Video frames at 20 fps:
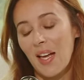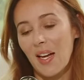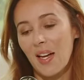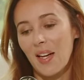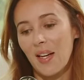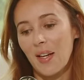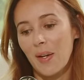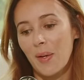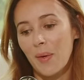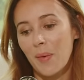
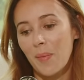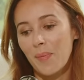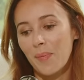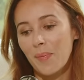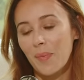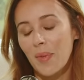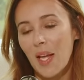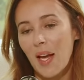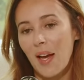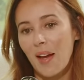
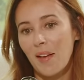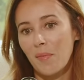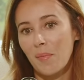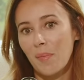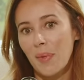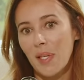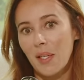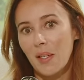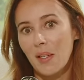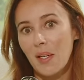
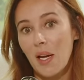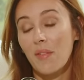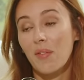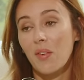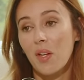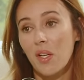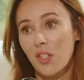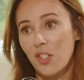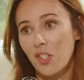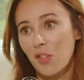I've
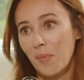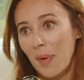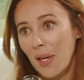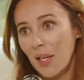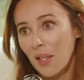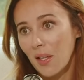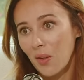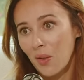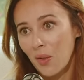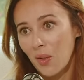launched my
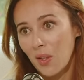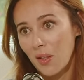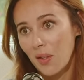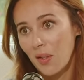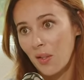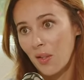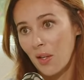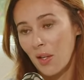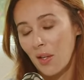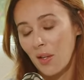
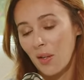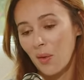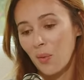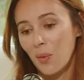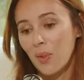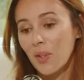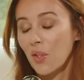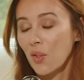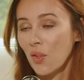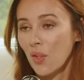career
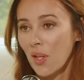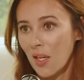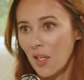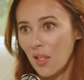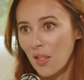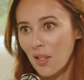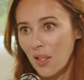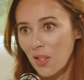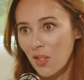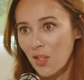with the United
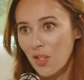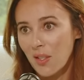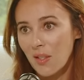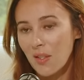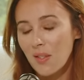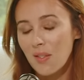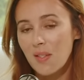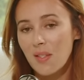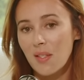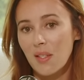
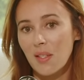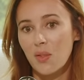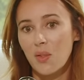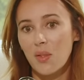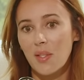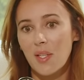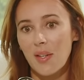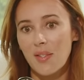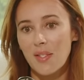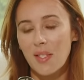Nations in
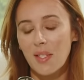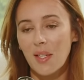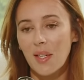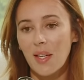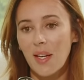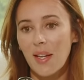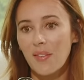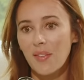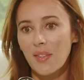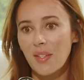
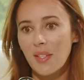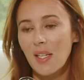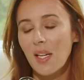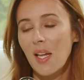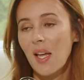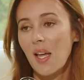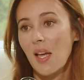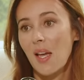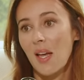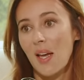2011,
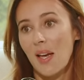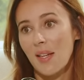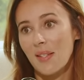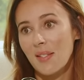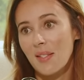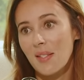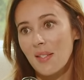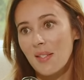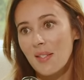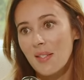and
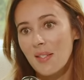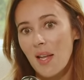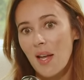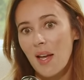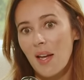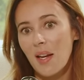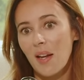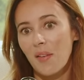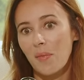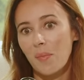since
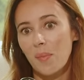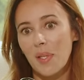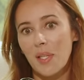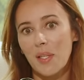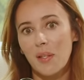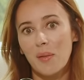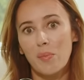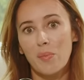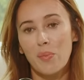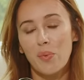then I've
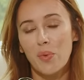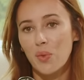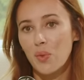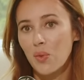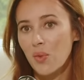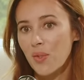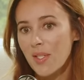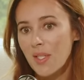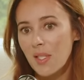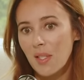been
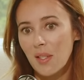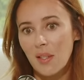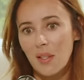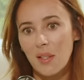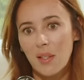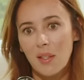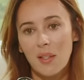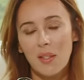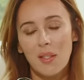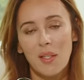
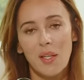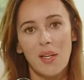producing